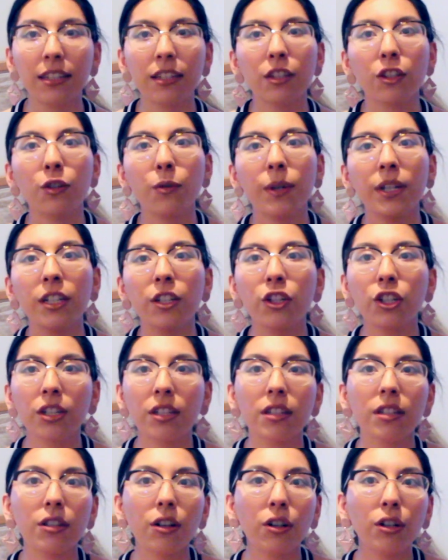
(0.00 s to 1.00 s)
So I
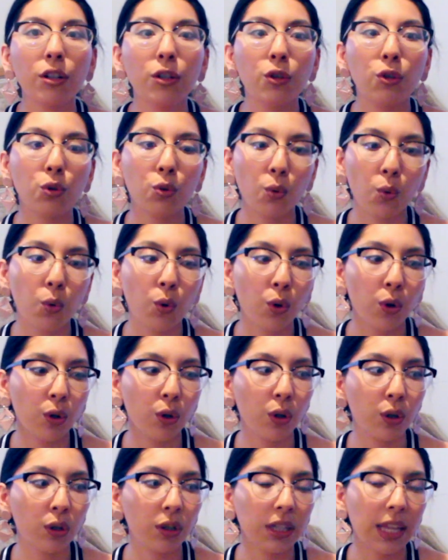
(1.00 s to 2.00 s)
just started
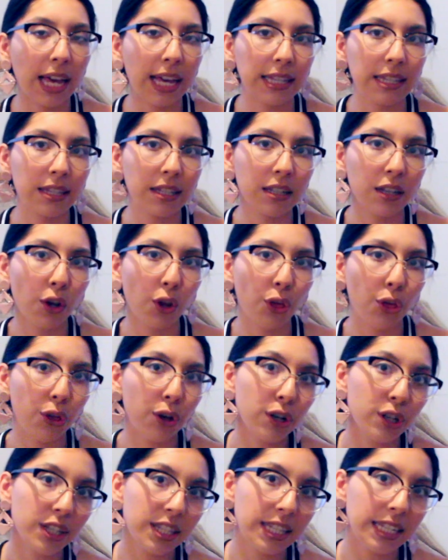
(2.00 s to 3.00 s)
school last
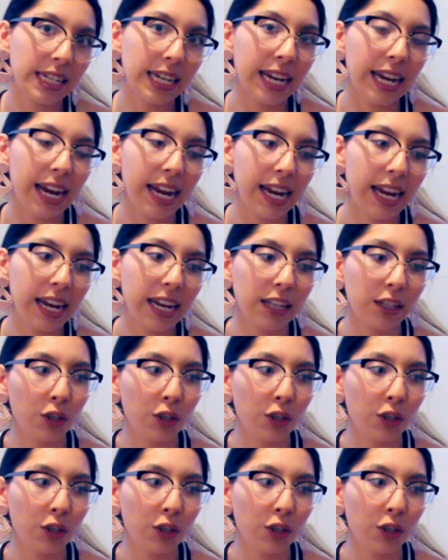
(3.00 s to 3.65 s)
Thursday,